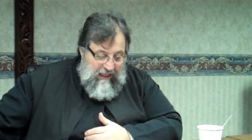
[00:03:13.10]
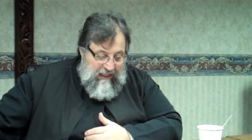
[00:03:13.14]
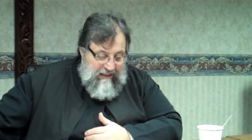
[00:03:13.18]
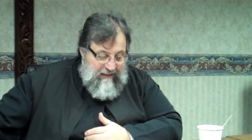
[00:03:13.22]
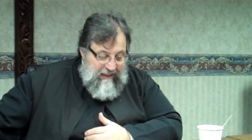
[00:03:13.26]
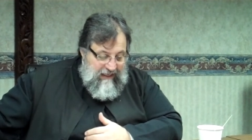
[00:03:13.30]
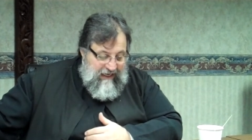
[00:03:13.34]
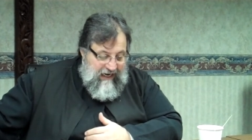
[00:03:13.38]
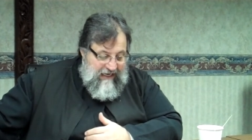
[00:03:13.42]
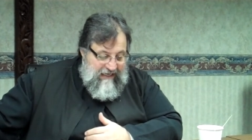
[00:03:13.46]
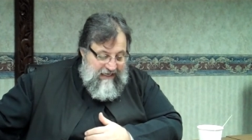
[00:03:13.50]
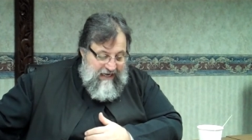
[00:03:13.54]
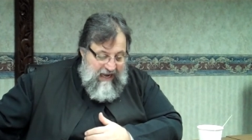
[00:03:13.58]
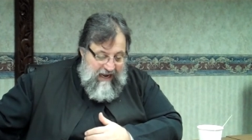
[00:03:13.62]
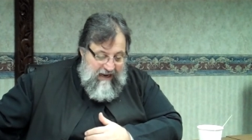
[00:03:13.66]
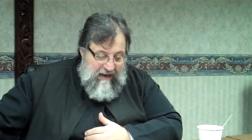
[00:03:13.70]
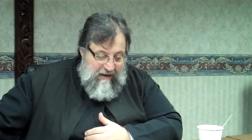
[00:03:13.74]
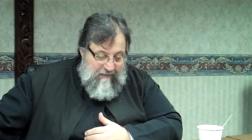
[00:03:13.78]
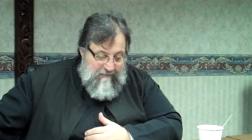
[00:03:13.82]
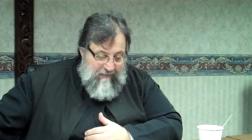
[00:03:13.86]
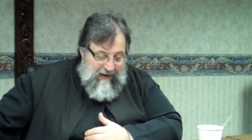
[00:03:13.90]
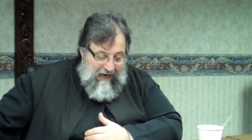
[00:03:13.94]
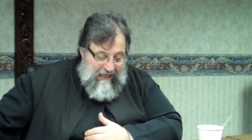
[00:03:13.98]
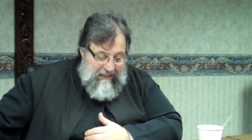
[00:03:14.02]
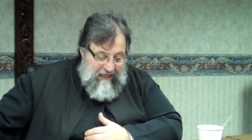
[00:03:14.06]
that I
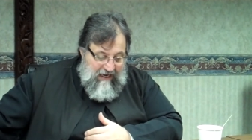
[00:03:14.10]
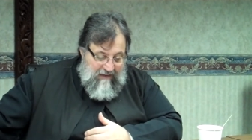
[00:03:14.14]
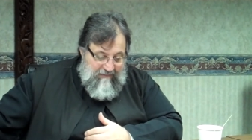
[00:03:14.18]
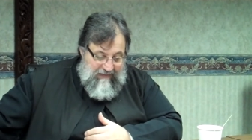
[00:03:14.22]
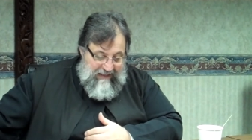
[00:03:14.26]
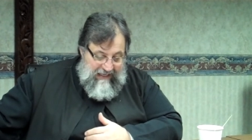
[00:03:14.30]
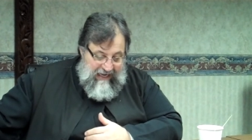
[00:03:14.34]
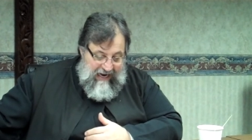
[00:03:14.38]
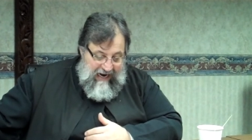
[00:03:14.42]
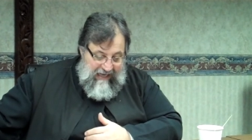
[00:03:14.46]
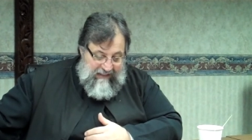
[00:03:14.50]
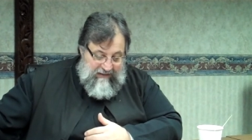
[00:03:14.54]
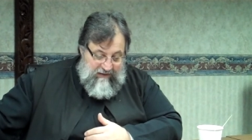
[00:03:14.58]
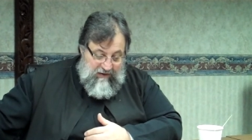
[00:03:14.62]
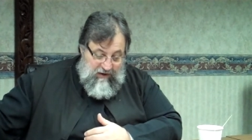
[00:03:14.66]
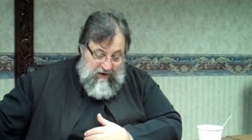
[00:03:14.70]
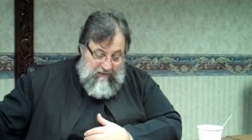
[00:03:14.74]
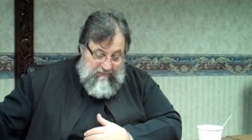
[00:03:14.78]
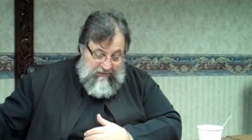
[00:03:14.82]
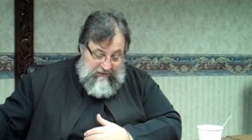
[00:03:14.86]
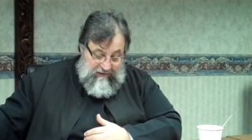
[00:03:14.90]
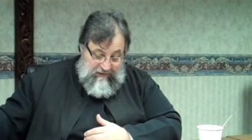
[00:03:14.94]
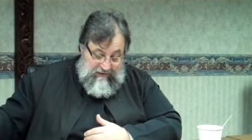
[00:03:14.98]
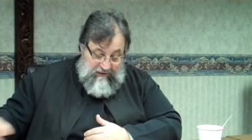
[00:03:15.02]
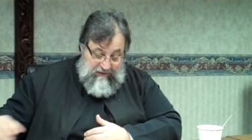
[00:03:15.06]
not, might not be handed
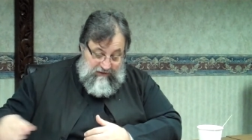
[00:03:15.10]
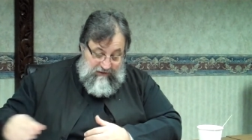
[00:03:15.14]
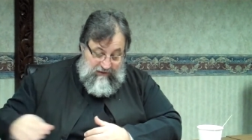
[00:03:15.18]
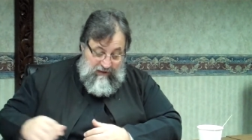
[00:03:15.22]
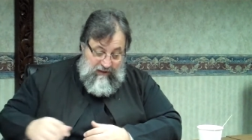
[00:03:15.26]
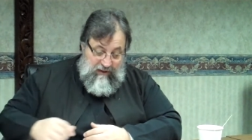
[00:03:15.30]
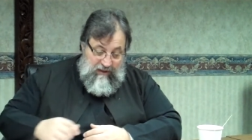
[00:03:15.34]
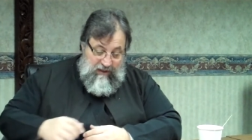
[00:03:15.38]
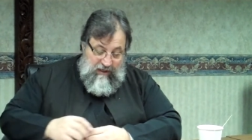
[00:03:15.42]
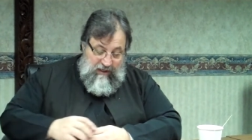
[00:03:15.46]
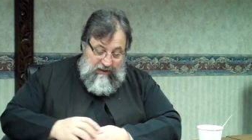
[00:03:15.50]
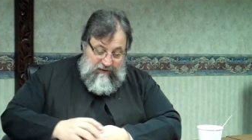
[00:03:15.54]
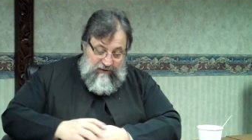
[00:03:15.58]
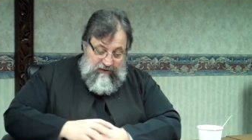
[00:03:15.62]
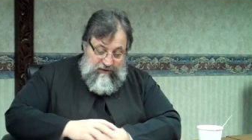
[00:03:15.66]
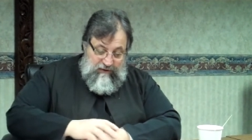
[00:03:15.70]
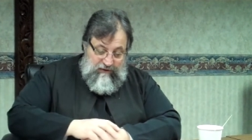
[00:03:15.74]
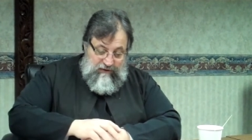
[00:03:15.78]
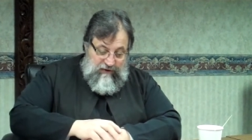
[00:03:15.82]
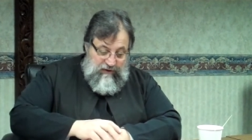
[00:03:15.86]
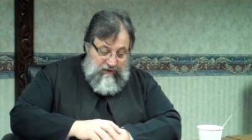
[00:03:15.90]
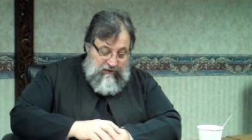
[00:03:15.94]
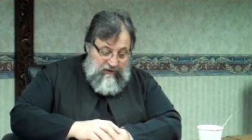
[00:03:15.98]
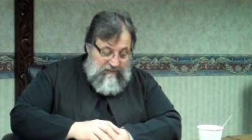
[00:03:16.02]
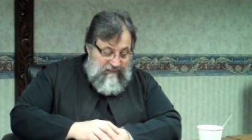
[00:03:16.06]
over to the, to the
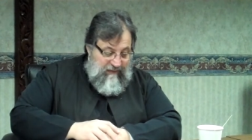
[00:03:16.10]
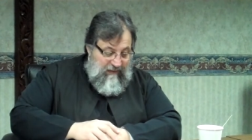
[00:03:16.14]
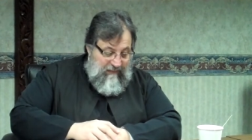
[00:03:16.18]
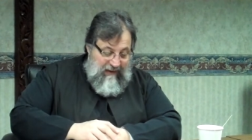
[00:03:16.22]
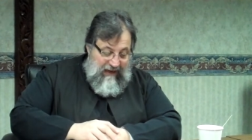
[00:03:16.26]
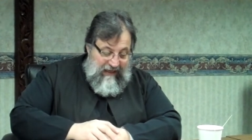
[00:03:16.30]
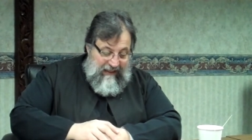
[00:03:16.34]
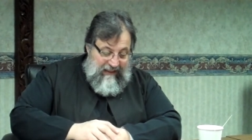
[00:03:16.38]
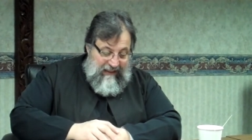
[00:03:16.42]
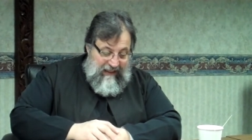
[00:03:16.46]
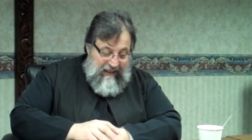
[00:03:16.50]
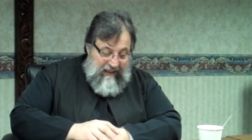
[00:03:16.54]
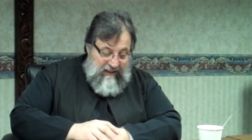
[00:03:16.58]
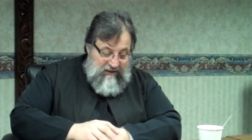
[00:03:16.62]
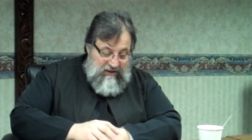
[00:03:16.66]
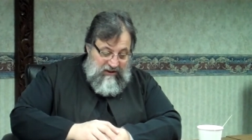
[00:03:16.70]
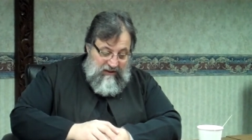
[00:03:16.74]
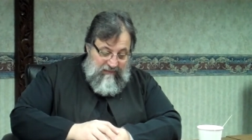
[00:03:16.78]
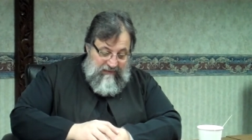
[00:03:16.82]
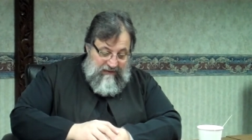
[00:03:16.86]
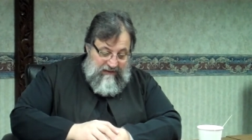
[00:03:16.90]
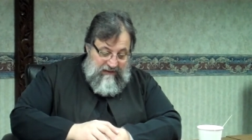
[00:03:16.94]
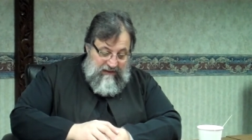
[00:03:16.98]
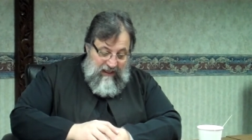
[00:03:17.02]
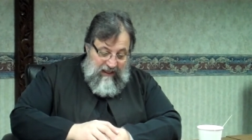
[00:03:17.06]
Jews. But my
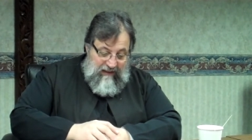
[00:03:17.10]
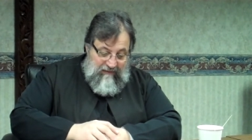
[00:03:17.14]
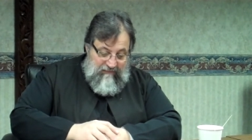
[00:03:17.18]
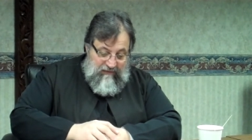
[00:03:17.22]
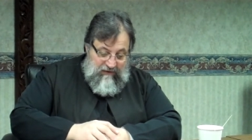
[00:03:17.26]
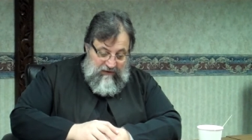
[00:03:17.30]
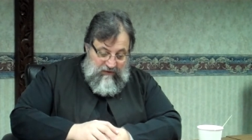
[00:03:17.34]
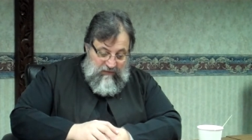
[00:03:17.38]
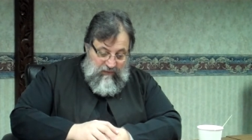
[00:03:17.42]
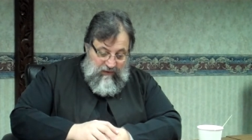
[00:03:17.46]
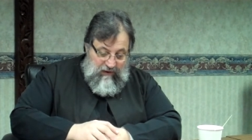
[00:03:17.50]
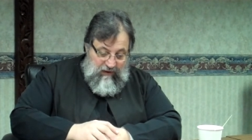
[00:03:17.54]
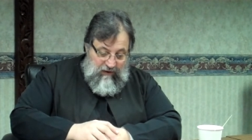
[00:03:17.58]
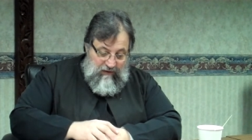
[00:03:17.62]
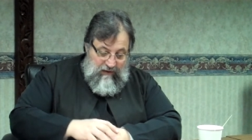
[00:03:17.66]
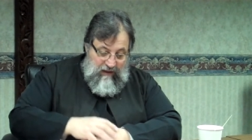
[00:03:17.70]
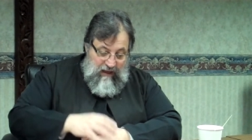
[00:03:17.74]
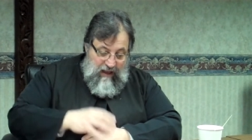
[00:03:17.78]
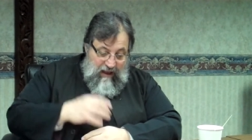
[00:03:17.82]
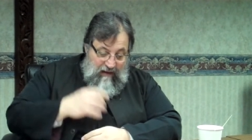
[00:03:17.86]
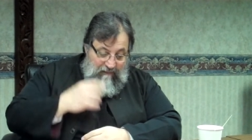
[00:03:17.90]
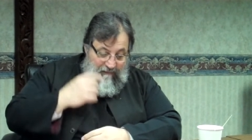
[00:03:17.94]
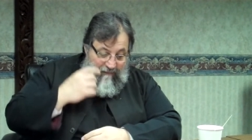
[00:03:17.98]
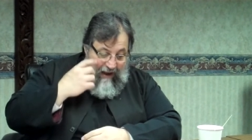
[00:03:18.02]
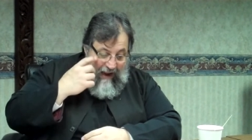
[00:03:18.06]
kingship is not of this world.
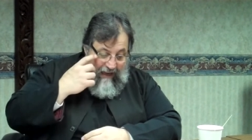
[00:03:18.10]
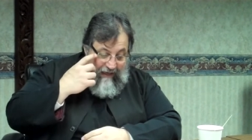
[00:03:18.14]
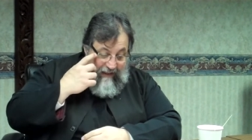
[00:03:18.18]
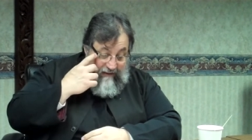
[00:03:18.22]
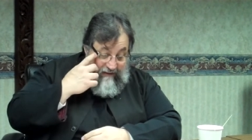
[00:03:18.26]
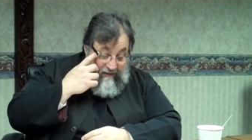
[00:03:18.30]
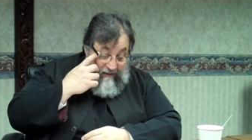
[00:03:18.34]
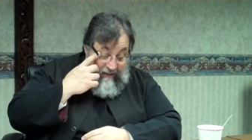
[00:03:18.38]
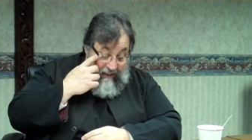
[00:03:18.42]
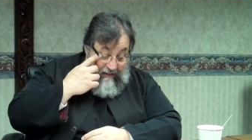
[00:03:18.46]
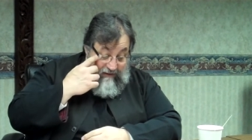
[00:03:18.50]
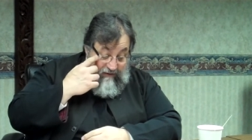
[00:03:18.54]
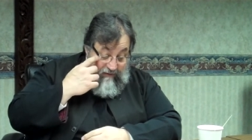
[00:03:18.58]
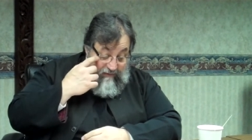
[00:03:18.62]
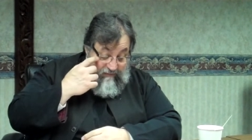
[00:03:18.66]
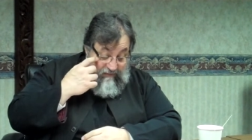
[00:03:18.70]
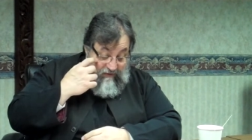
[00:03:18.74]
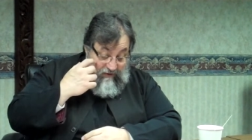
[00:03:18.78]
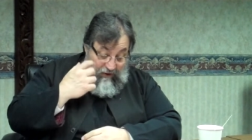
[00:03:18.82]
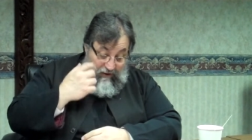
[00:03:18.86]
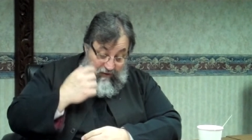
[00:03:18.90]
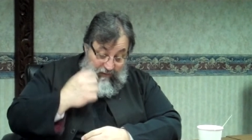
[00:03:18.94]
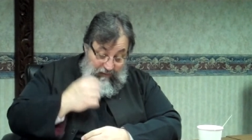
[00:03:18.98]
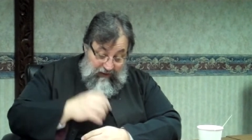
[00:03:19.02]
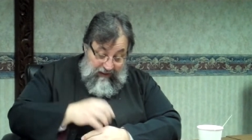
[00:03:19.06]
Pilate said to him,
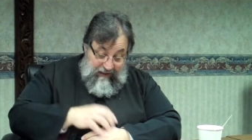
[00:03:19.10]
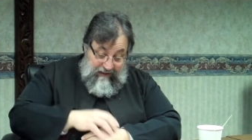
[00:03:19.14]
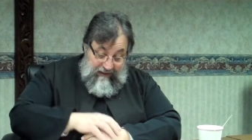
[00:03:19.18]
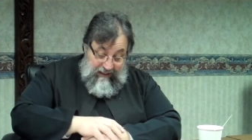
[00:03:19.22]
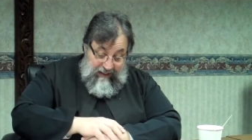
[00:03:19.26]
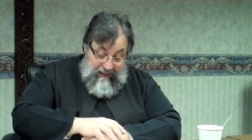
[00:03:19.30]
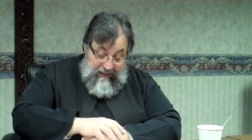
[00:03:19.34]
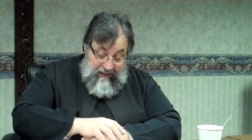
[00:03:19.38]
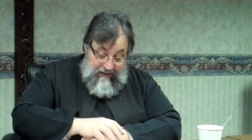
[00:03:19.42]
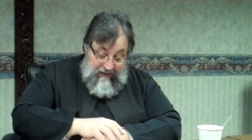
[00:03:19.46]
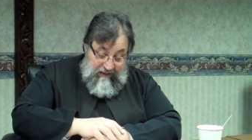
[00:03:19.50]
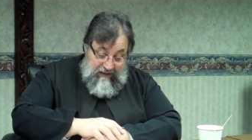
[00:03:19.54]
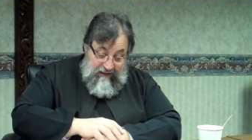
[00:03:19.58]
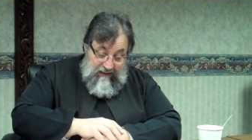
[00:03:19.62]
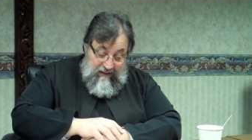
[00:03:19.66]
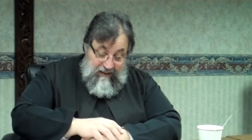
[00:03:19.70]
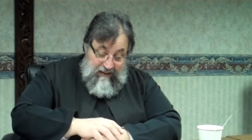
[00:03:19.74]
So you are a king?